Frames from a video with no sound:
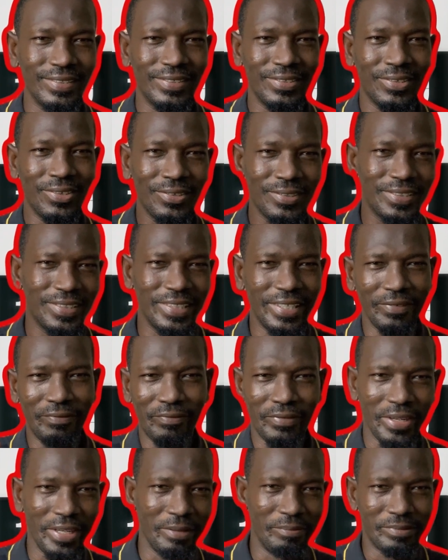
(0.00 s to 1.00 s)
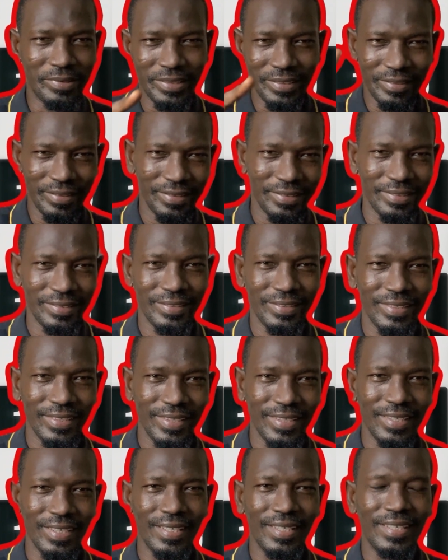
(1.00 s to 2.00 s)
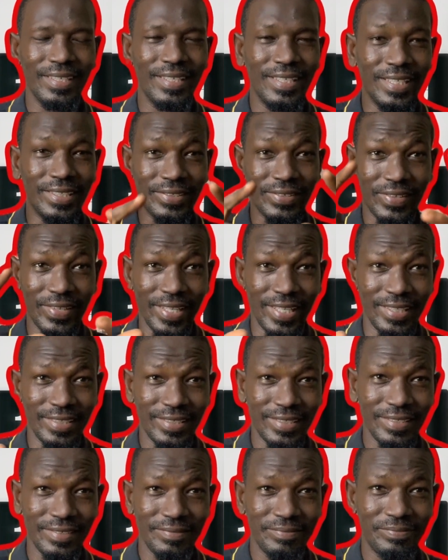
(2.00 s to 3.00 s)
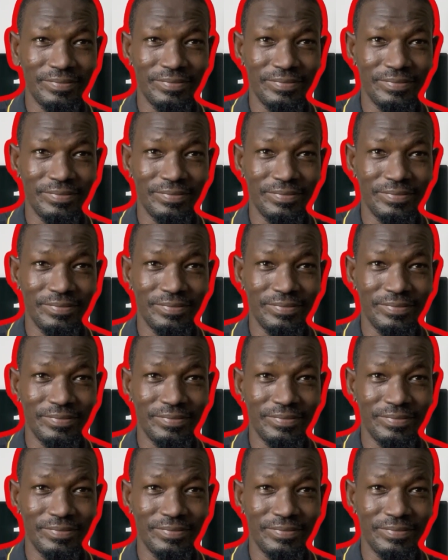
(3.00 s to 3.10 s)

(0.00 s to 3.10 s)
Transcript: not the frames, the screens,